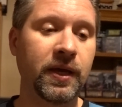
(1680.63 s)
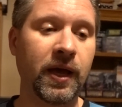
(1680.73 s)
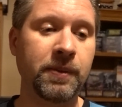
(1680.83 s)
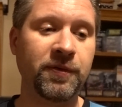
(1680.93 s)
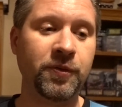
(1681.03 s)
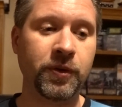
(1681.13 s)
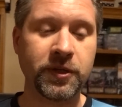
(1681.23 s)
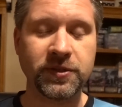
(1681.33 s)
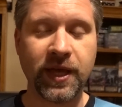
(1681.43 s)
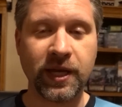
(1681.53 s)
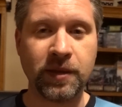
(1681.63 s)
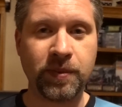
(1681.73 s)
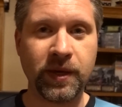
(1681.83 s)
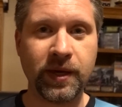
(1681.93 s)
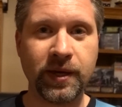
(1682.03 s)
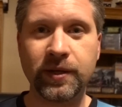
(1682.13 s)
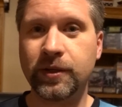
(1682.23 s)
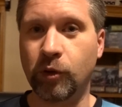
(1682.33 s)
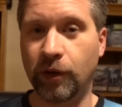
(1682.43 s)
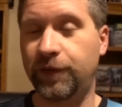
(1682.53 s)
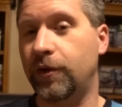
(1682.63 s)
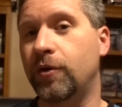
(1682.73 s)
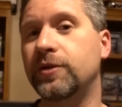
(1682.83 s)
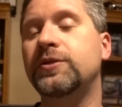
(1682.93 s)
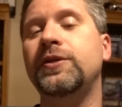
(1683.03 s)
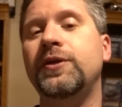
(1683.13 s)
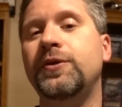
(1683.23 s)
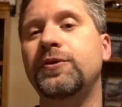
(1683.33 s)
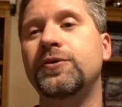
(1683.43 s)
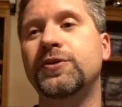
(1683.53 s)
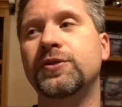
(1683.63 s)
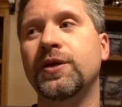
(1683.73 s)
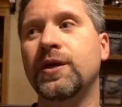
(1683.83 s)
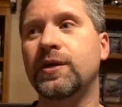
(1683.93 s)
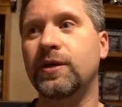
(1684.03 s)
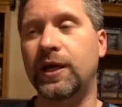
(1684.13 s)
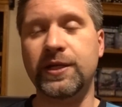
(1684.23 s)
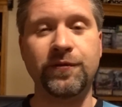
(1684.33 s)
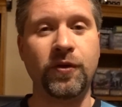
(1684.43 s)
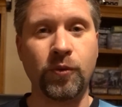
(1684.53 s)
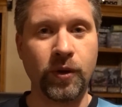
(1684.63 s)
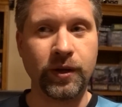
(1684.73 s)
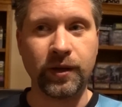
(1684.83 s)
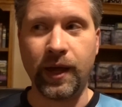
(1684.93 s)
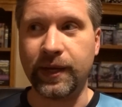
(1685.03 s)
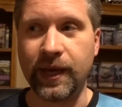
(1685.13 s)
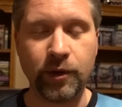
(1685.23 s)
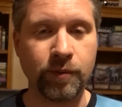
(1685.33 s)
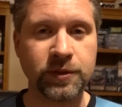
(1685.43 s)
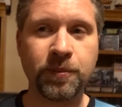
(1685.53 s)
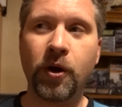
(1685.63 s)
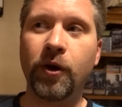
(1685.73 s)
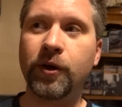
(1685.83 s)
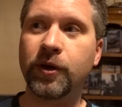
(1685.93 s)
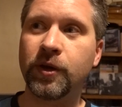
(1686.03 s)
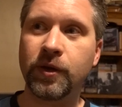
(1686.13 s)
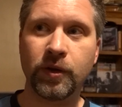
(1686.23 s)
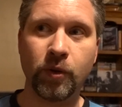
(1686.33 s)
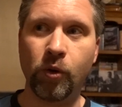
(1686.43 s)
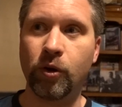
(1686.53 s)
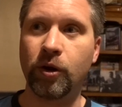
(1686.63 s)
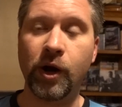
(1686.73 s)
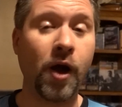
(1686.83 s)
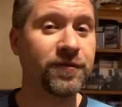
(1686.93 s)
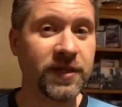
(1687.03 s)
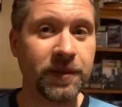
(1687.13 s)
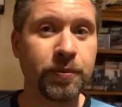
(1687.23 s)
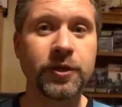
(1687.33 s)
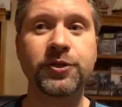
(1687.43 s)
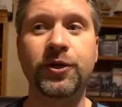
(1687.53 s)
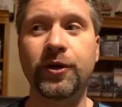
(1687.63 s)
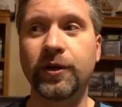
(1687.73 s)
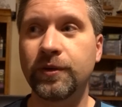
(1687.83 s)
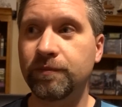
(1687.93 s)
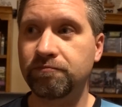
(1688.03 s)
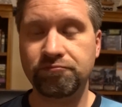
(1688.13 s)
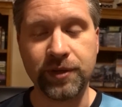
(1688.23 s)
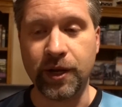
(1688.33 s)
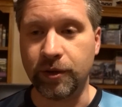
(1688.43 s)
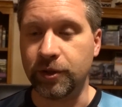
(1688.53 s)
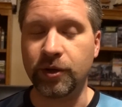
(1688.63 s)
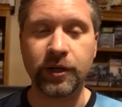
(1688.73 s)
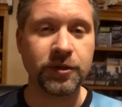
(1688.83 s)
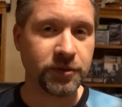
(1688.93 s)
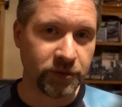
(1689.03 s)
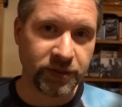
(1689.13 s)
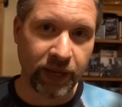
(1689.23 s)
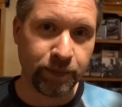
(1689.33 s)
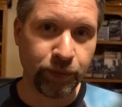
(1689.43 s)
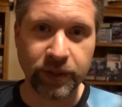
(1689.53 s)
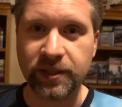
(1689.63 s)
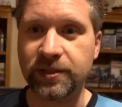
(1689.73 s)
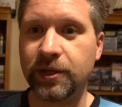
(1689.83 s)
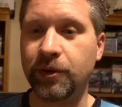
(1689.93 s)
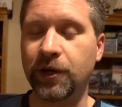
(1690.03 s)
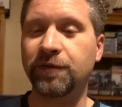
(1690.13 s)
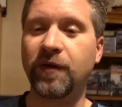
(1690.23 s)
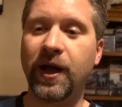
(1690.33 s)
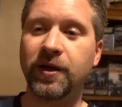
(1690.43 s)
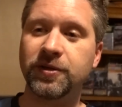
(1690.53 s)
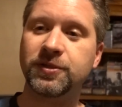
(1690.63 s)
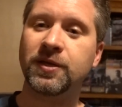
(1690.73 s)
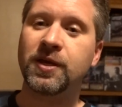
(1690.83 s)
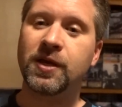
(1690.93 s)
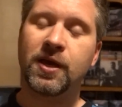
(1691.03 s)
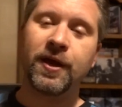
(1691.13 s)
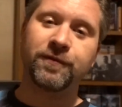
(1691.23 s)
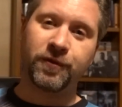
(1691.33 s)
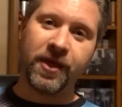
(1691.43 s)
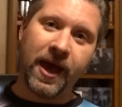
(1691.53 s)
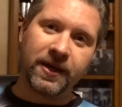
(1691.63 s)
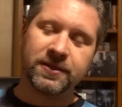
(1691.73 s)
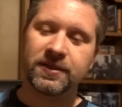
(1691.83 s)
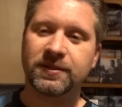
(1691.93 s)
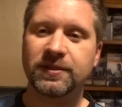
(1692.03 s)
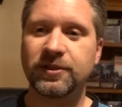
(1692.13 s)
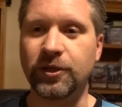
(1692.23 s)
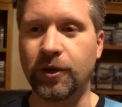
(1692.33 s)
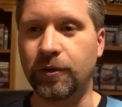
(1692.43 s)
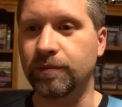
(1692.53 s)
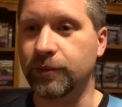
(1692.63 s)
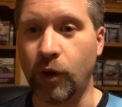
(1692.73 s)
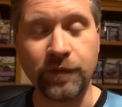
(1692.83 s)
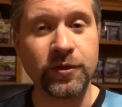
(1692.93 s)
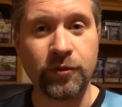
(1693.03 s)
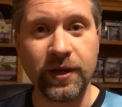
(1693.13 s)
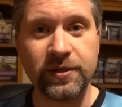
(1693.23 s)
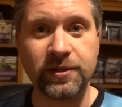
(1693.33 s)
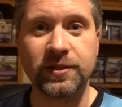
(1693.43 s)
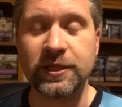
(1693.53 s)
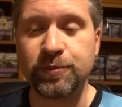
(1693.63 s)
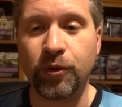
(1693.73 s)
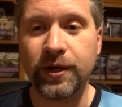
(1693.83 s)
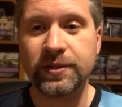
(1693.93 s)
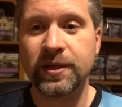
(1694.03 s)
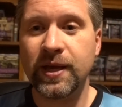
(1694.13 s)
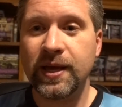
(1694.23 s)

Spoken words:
If you want to use KDP, or if you're going to use a different one like Ingram Spark or an offset printer, you're going to use those same print interior files for that. So you're off to the races at this point.